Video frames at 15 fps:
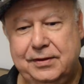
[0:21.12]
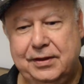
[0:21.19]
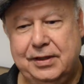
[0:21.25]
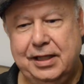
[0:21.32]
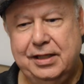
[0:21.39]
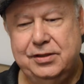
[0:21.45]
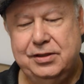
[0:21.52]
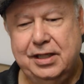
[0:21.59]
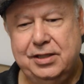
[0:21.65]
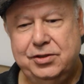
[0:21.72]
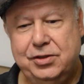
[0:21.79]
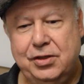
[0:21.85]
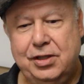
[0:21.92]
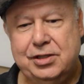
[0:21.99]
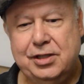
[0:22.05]
As
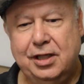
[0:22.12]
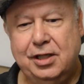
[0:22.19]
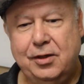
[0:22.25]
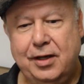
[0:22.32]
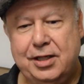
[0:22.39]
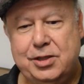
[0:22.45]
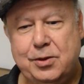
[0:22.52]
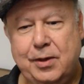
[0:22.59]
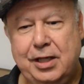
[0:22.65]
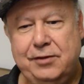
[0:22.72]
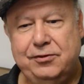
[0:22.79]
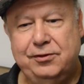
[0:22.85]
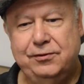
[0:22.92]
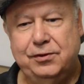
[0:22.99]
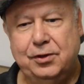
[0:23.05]
soon as I
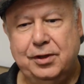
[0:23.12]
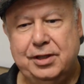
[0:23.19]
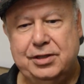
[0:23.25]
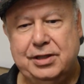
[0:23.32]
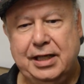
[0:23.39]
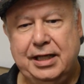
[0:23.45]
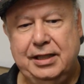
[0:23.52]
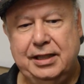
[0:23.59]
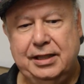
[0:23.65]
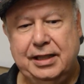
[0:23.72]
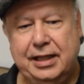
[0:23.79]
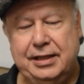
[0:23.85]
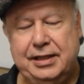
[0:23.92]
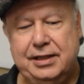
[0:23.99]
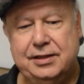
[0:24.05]
graduated from Florida State in
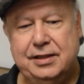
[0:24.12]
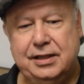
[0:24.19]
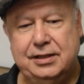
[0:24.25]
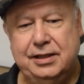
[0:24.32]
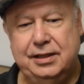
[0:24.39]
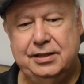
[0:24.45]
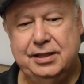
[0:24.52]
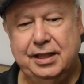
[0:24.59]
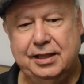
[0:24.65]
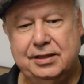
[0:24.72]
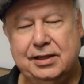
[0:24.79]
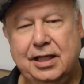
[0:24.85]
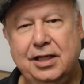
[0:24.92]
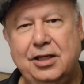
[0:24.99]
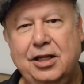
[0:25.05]

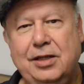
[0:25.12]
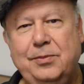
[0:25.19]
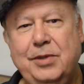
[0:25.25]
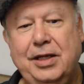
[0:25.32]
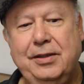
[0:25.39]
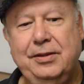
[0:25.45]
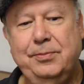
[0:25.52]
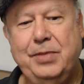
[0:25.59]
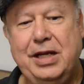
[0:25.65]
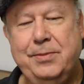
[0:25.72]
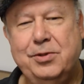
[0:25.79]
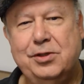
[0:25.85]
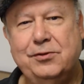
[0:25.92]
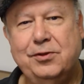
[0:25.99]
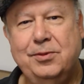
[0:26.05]
1966, I got my
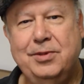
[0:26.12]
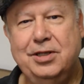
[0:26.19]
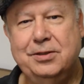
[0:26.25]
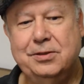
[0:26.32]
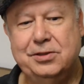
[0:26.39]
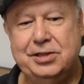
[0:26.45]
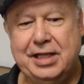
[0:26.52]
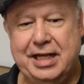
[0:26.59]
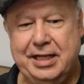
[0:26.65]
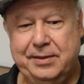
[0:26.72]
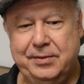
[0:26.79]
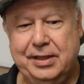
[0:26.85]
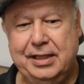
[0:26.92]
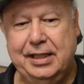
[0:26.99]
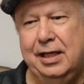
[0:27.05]
papers from Uncle Sam.